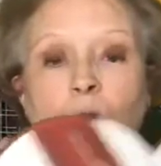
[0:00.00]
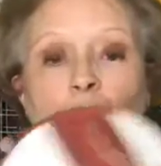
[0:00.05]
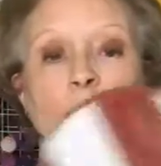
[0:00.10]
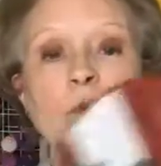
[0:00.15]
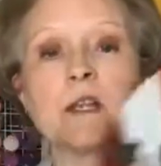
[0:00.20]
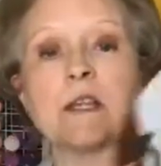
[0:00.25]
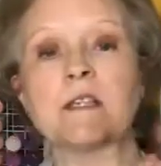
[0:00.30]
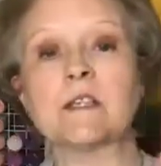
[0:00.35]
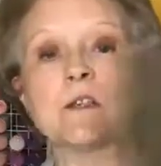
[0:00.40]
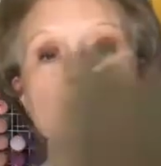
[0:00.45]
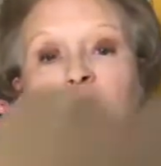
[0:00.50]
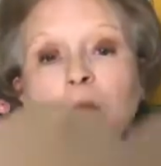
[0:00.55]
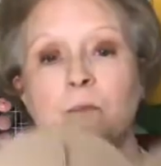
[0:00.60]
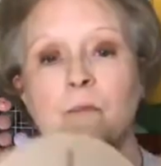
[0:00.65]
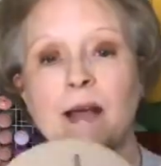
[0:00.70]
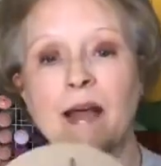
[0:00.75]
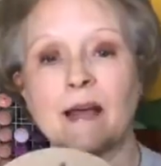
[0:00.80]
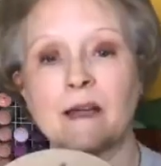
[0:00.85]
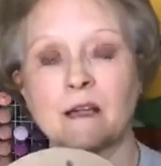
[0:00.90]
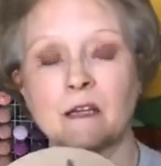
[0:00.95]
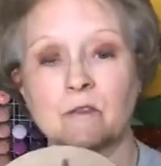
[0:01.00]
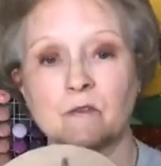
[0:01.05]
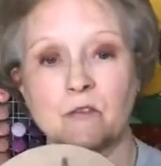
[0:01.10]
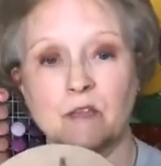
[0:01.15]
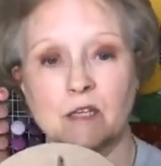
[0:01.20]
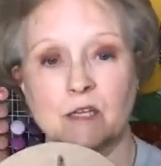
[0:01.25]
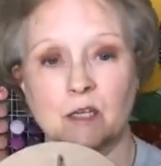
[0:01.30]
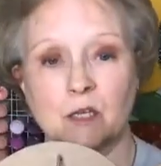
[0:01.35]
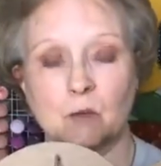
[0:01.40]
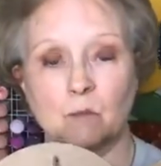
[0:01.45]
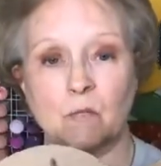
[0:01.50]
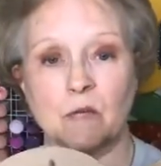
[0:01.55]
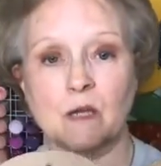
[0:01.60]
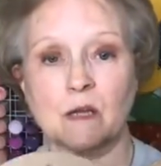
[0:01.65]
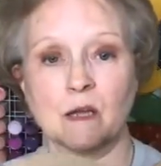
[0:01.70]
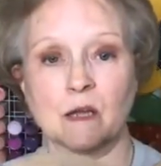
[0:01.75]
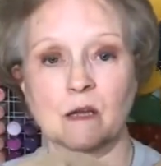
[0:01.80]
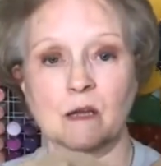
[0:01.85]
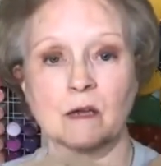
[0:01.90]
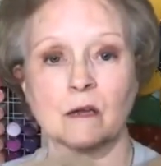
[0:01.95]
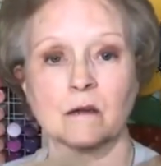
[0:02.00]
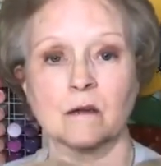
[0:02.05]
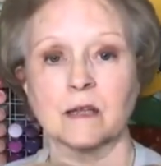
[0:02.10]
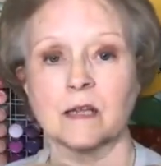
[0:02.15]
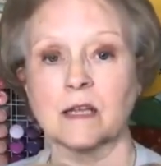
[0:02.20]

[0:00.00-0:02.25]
redo the back of them uh,